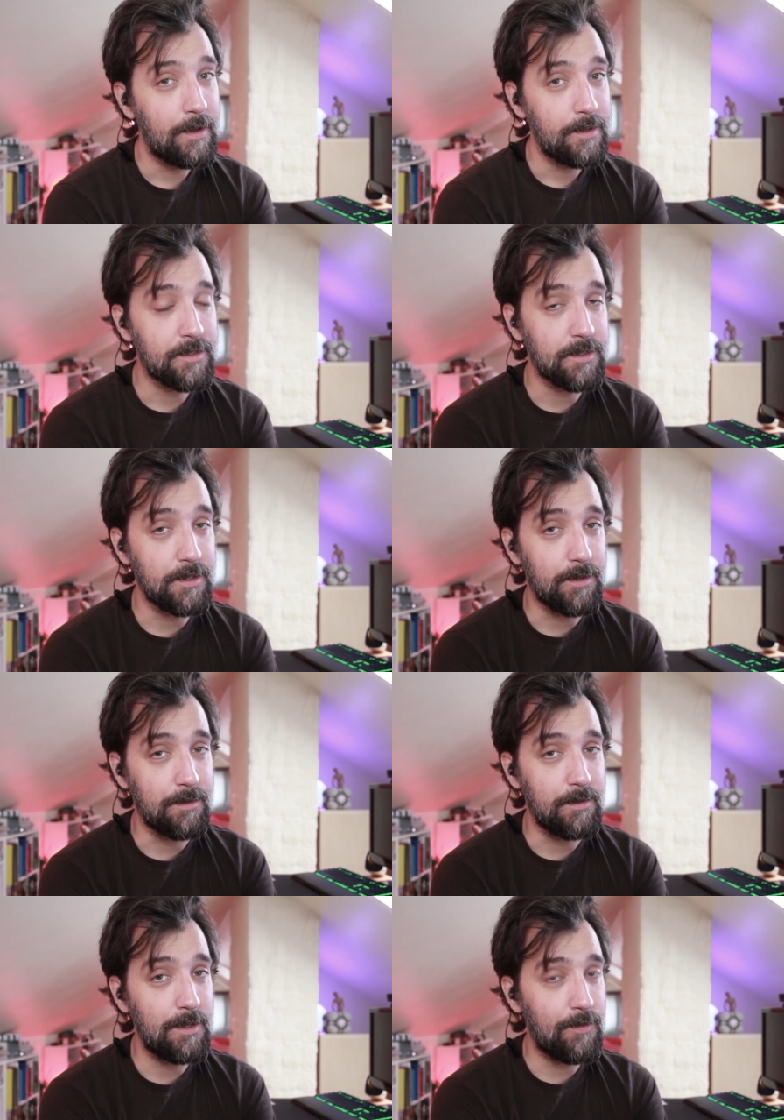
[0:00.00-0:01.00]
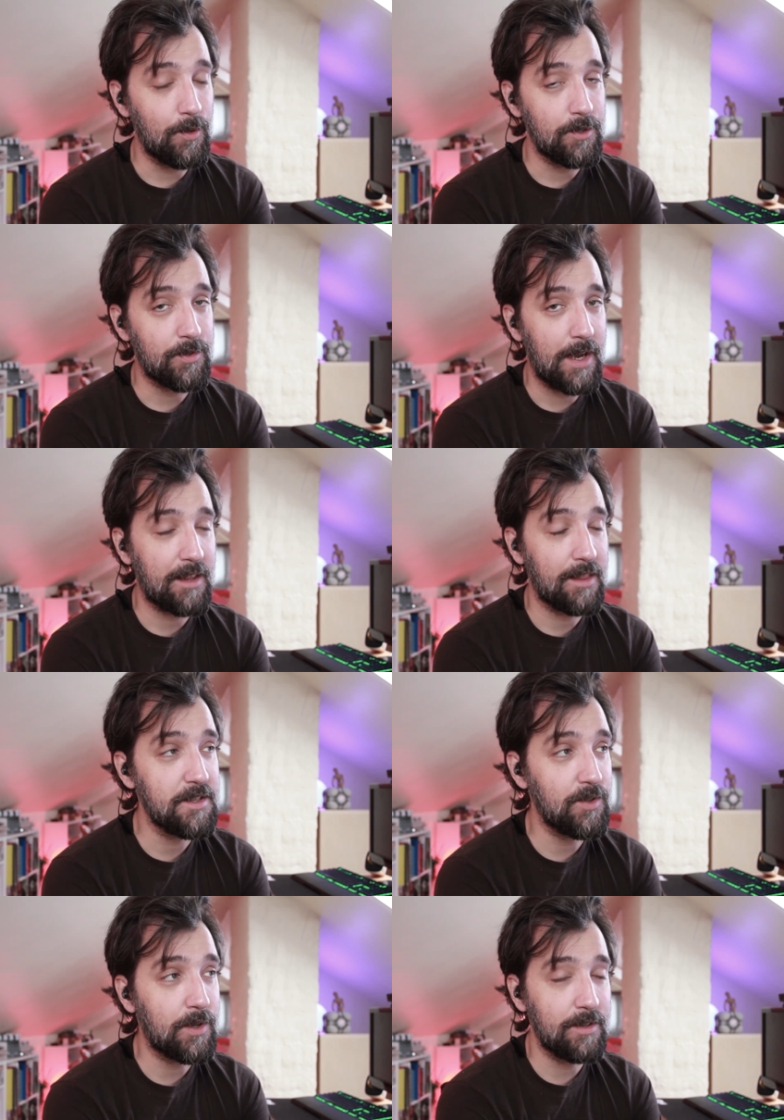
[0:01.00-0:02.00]
So if you want to hack
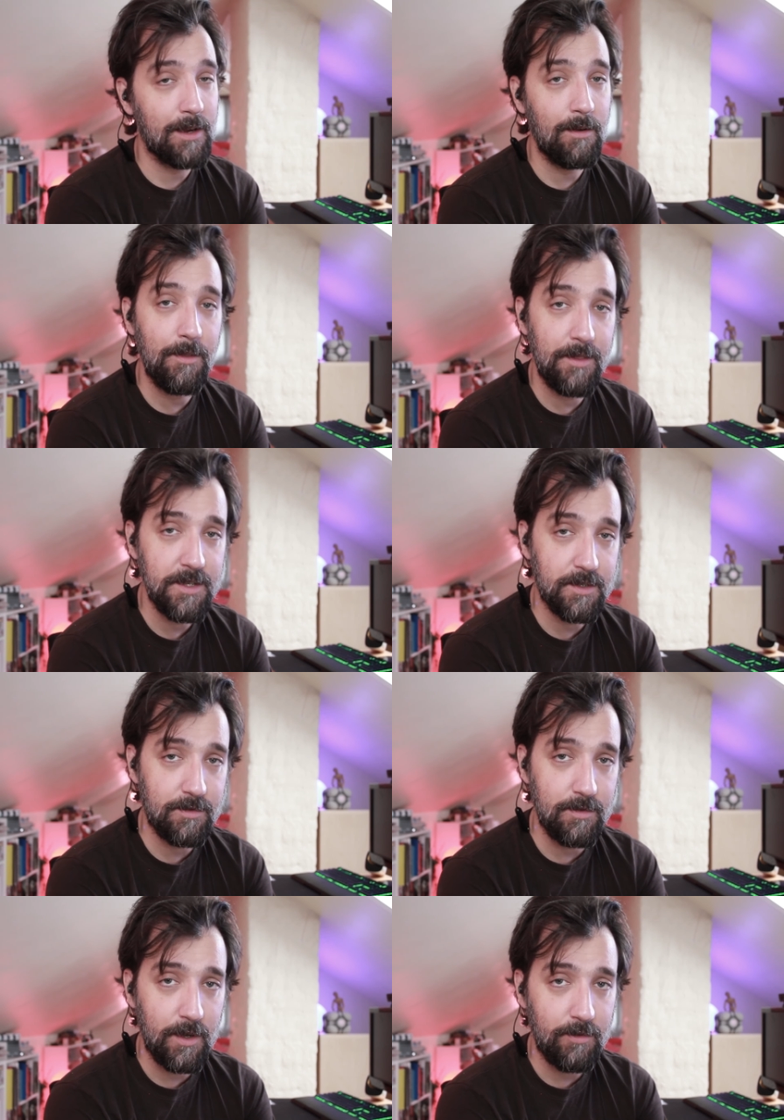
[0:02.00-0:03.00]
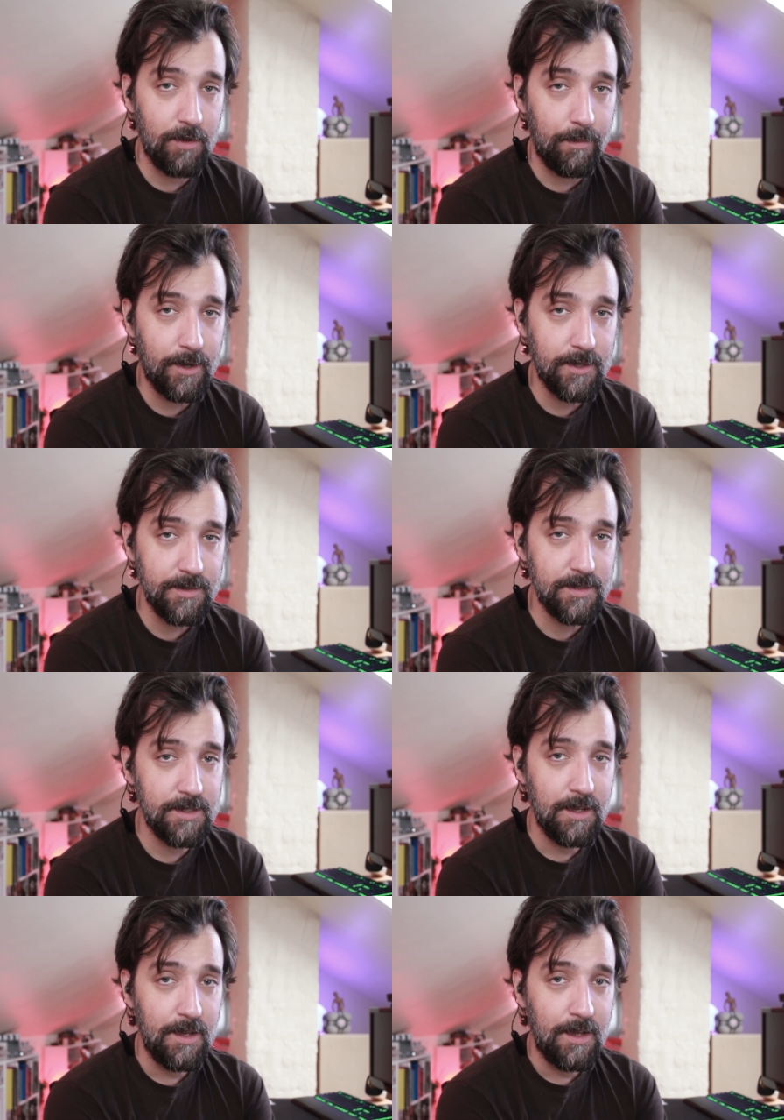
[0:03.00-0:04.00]
this, you can download this uh, Dropbox
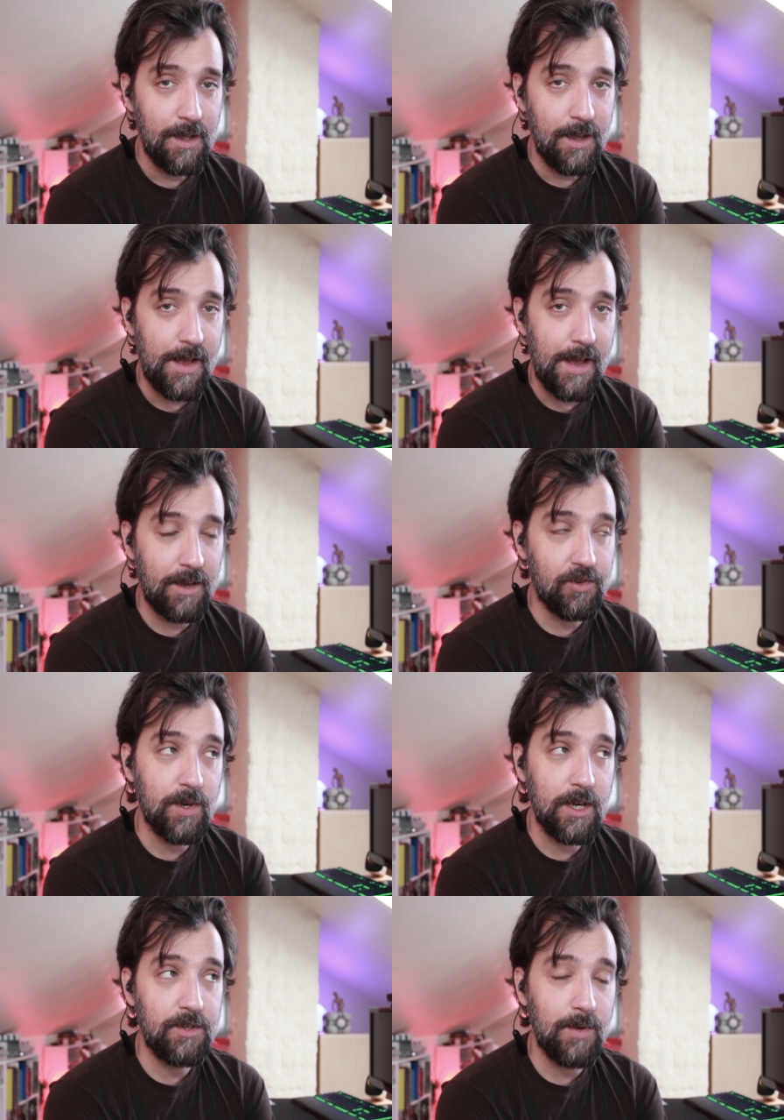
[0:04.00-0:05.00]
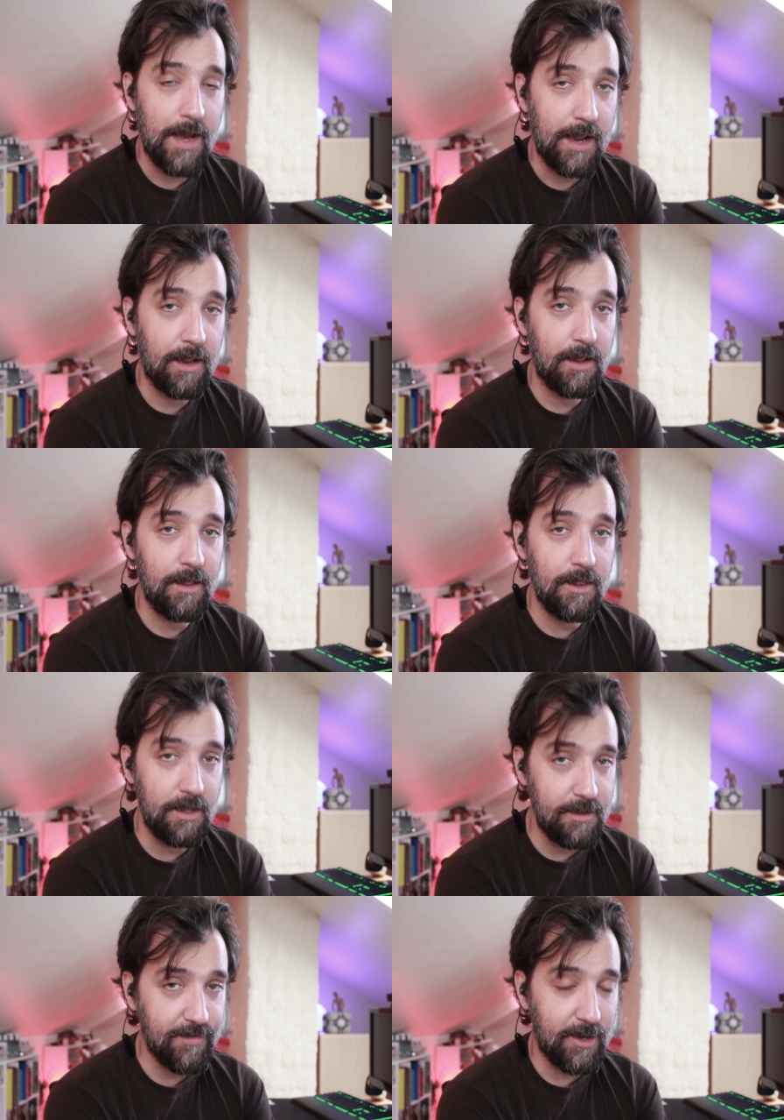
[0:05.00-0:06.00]
and try to hack
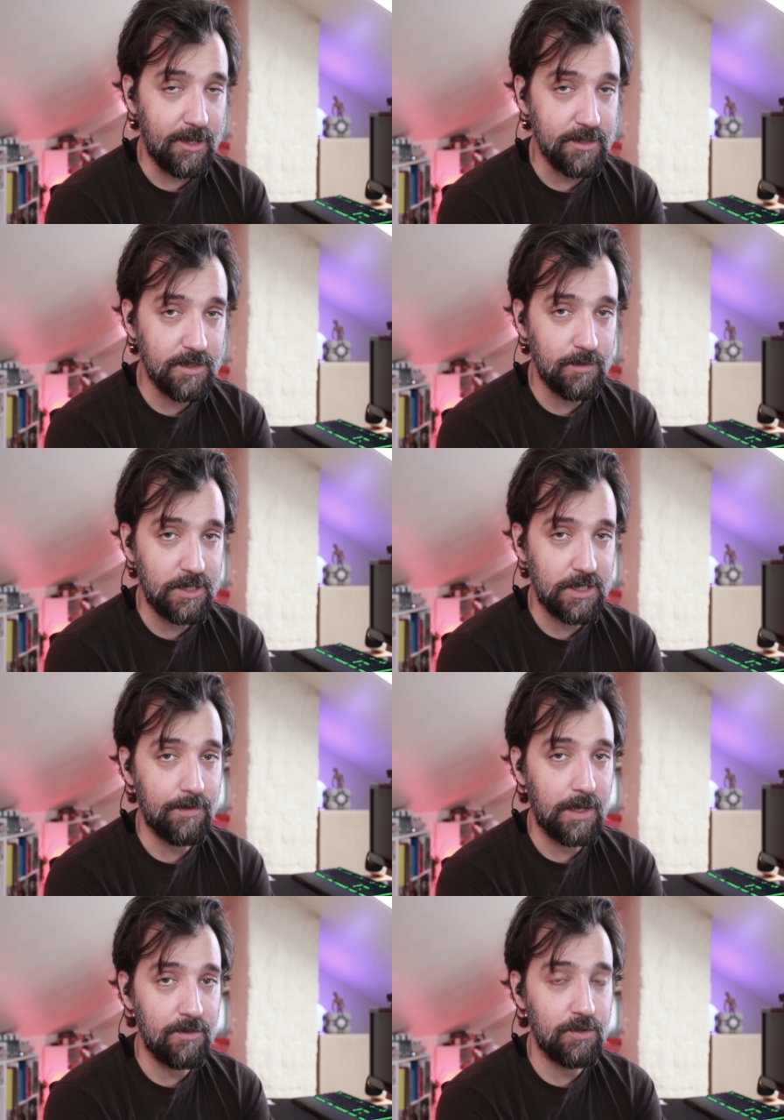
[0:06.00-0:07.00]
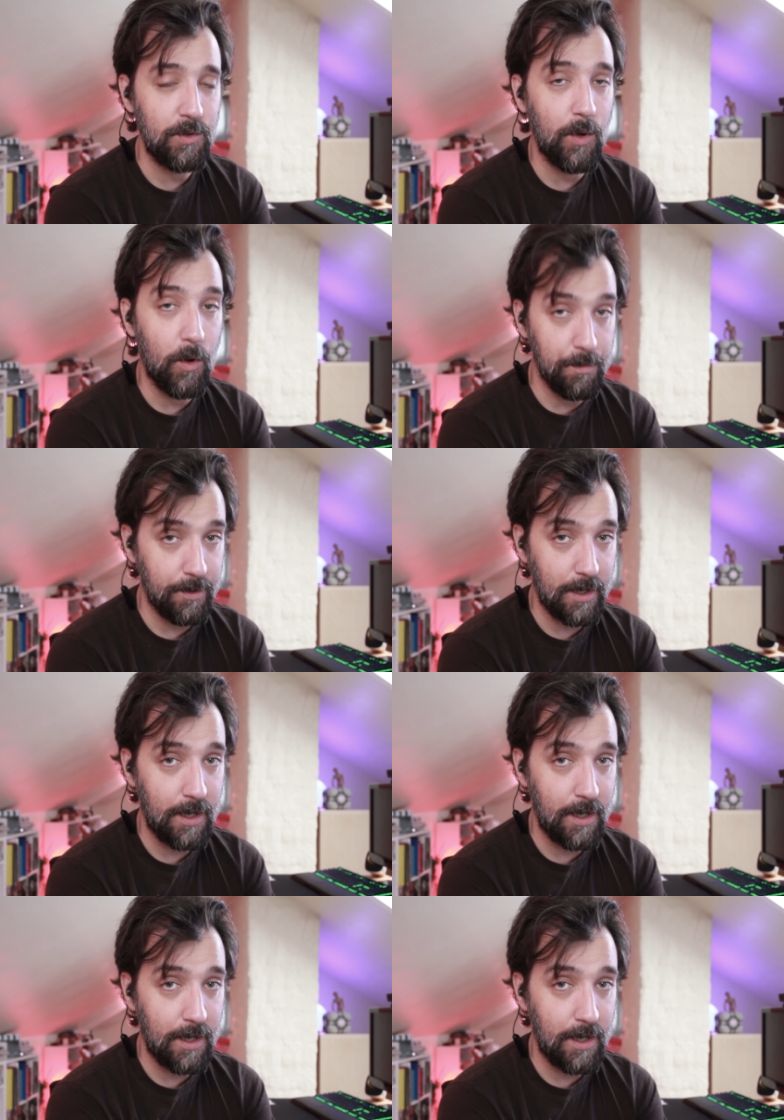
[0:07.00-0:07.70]
these files, which I've given to you openly.